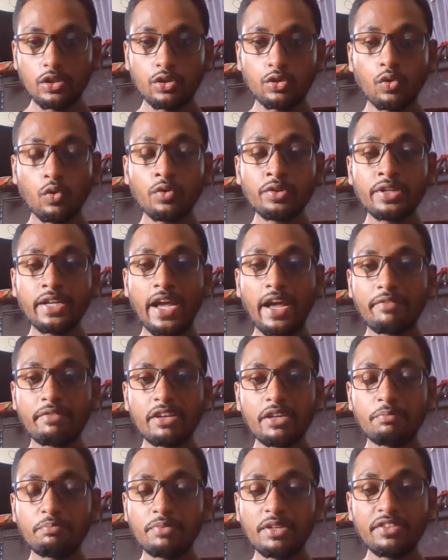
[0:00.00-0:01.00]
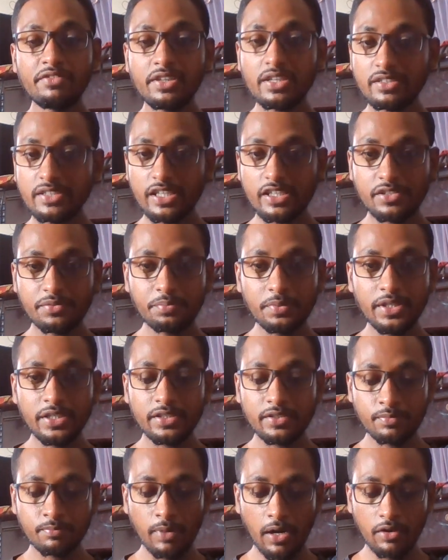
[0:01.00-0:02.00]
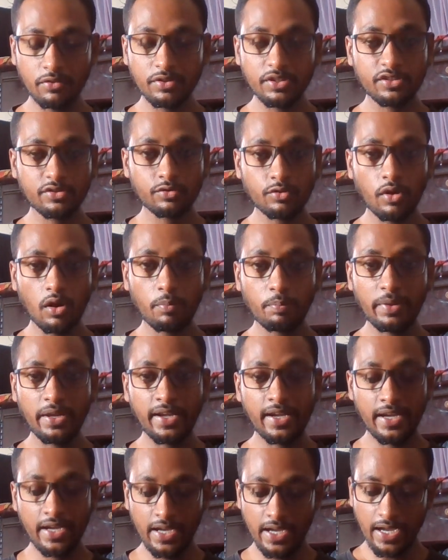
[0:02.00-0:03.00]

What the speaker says: don't have any previous experience about this topic,